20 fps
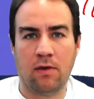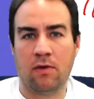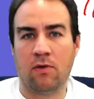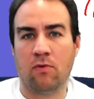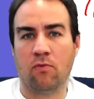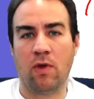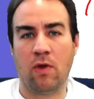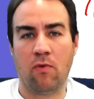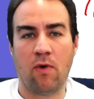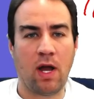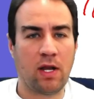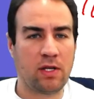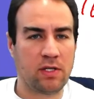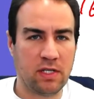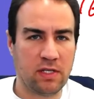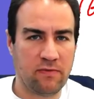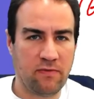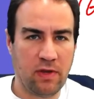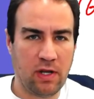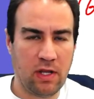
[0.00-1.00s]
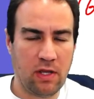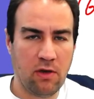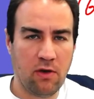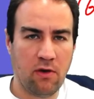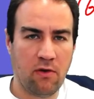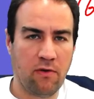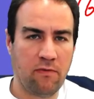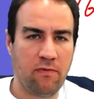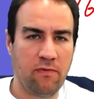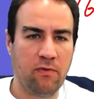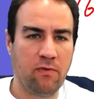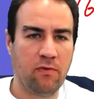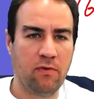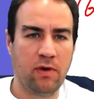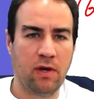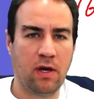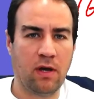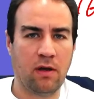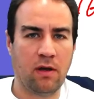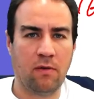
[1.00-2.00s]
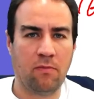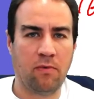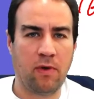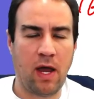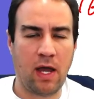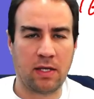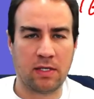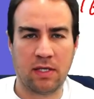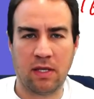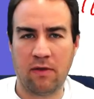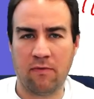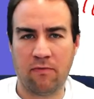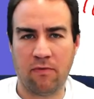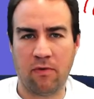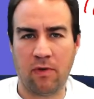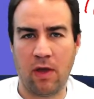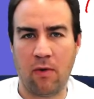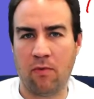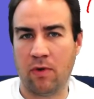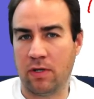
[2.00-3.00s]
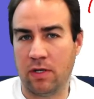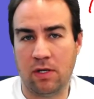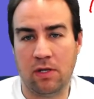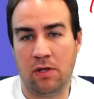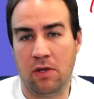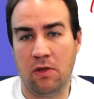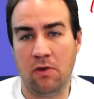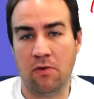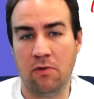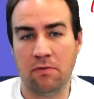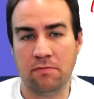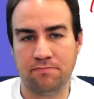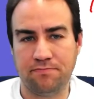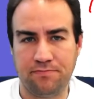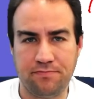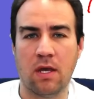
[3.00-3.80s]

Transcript: rewatch this video if you are practicing and forget what to do.